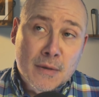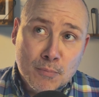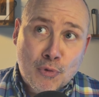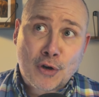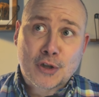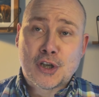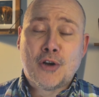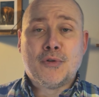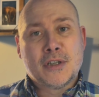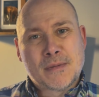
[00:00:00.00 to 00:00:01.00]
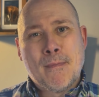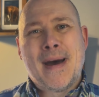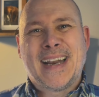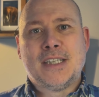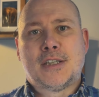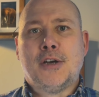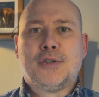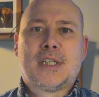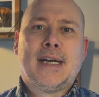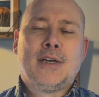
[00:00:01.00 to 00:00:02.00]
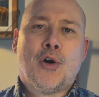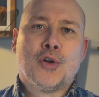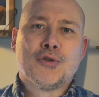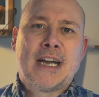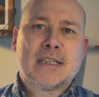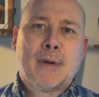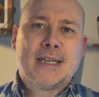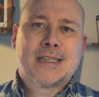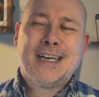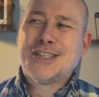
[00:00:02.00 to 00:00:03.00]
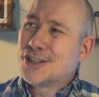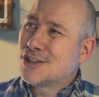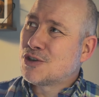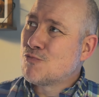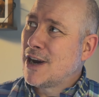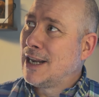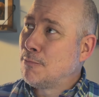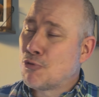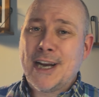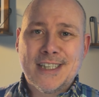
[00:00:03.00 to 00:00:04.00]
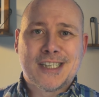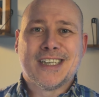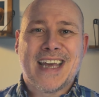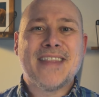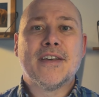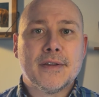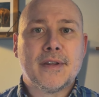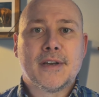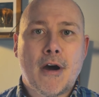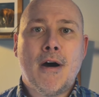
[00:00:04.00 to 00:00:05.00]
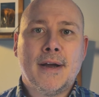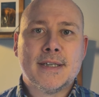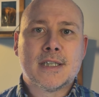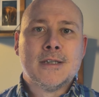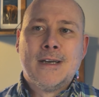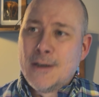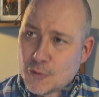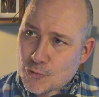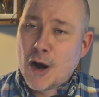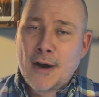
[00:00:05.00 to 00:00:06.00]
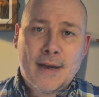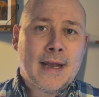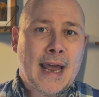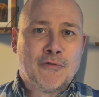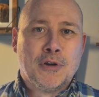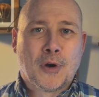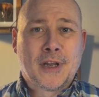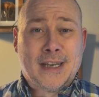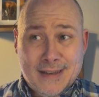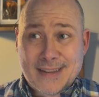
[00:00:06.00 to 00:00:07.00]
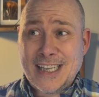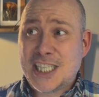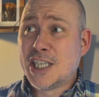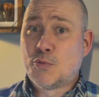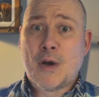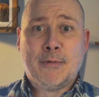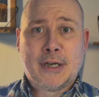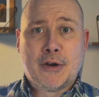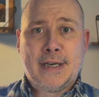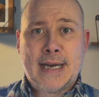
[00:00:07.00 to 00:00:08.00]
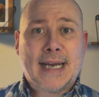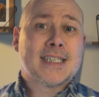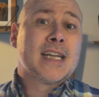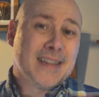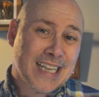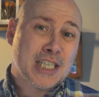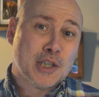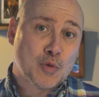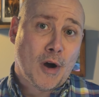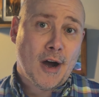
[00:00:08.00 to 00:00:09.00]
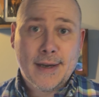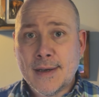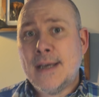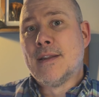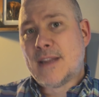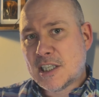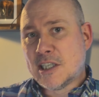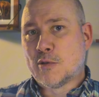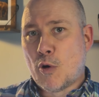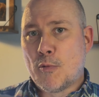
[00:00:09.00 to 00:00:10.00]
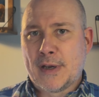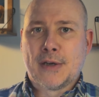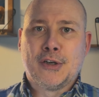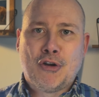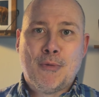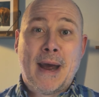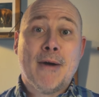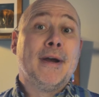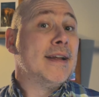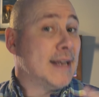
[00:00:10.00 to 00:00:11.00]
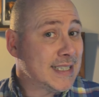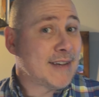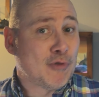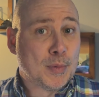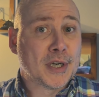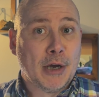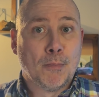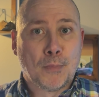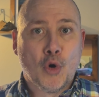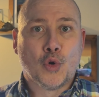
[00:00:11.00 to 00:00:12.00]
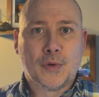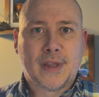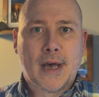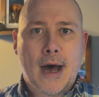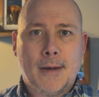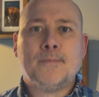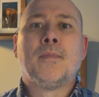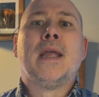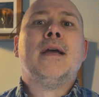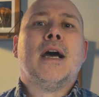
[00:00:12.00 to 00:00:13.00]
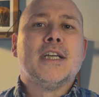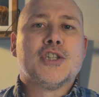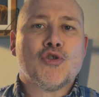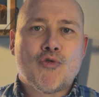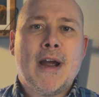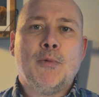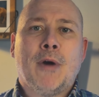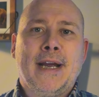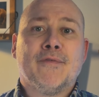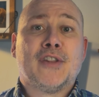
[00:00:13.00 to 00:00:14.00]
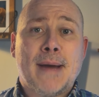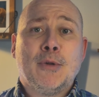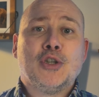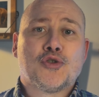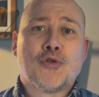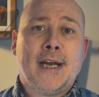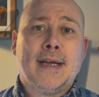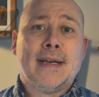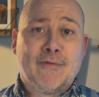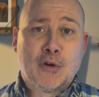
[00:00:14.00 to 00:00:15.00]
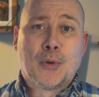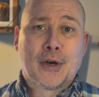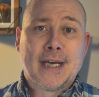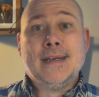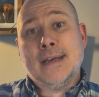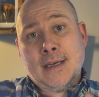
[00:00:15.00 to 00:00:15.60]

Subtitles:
product owner to manage those stakeholder expectations and really bring together the guys. Right, everybody, this is where we're going next. This is why. This is what we're going to do about it. Is everybody on board with that? And it's a great way of demonstrating everybody